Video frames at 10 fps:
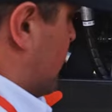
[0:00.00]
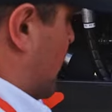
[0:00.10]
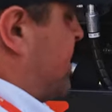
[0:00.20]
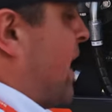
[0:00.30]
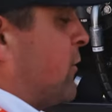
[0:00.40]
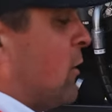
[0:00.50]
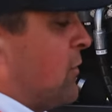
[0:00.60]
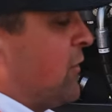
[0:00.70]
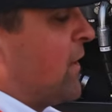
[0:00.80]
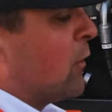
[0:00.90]
protect those
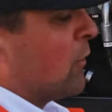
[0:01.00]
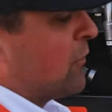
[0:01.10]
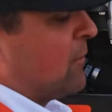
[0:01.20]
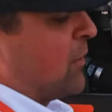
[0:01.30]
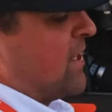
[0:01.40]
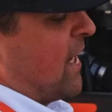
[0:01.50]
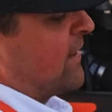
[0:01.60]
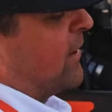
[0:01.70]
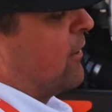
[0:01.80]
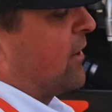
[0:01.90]
seals and protect
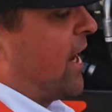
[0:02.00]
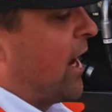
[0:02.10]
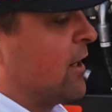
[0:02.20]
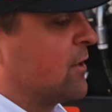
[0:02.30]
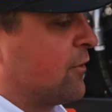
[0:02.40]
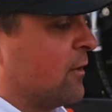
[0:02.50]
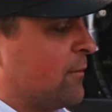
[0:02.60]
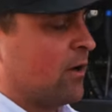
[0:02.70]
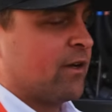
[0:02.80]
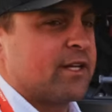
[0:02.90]
that undercarriage from
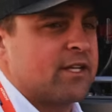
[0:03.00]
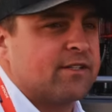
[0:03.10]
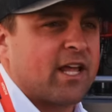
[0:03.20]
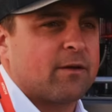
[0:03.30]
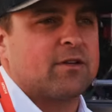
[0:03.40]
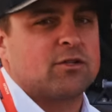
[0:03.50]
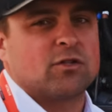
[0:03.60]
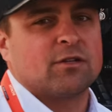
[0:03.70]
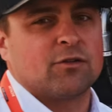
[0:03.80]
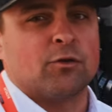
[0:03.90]
any damage
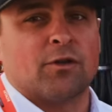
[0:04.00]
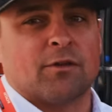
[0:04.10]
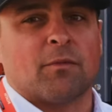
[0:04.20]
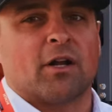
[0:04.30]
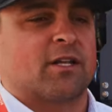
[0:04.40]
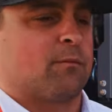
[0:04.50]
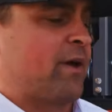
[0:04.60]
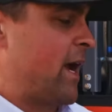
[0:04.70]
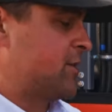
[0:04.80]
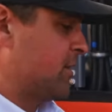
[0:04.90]
due to the mud
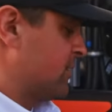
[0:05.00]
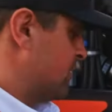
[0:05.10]
compaction.